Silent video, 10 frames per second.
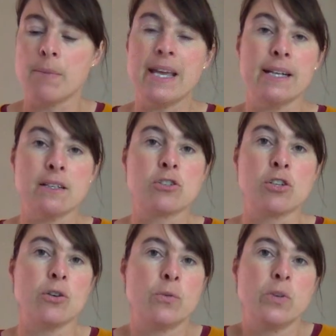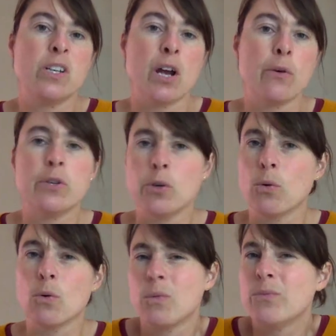into
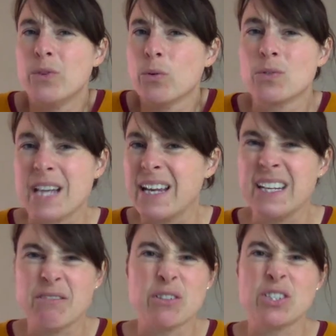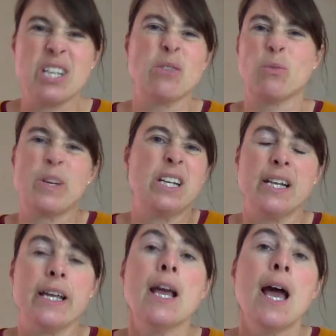your daily routine or
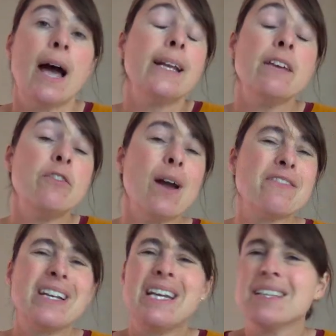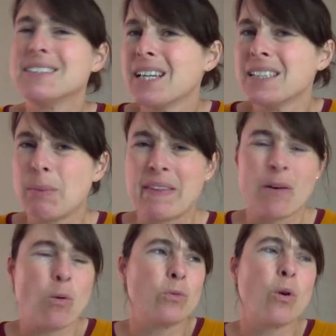weekly. And if you have any concerns about
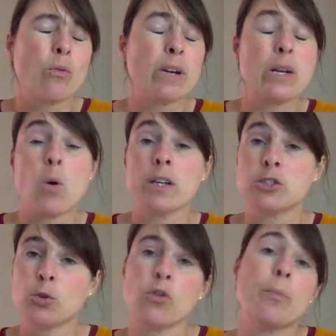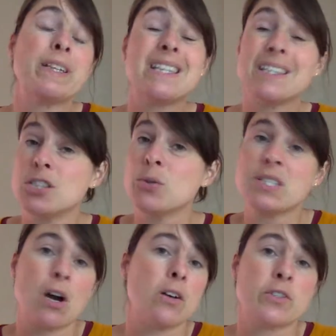that or not really quite sure, the best thing to do is
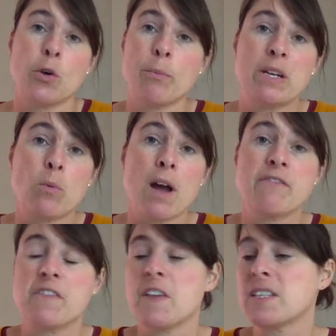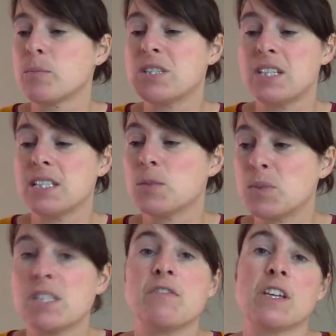to ask your midwife if there's a
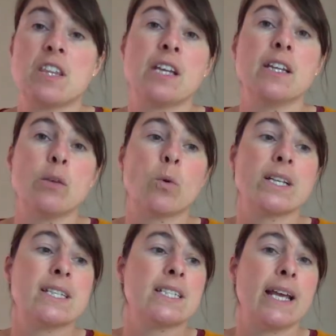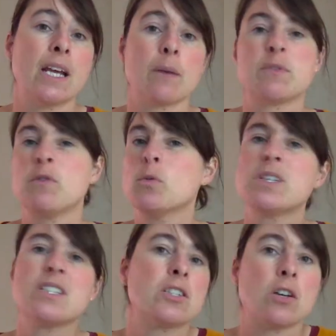specific thing that you wanted to take up. So if you
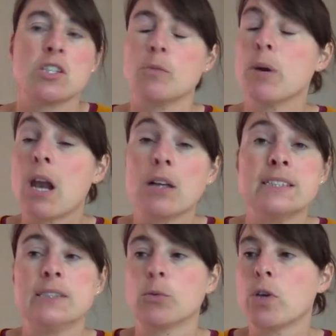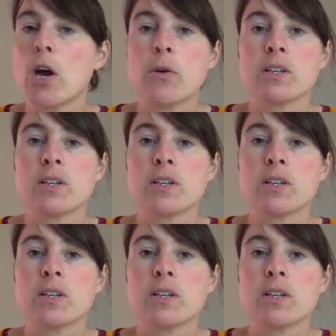wanted to start doing Pilates or yoga,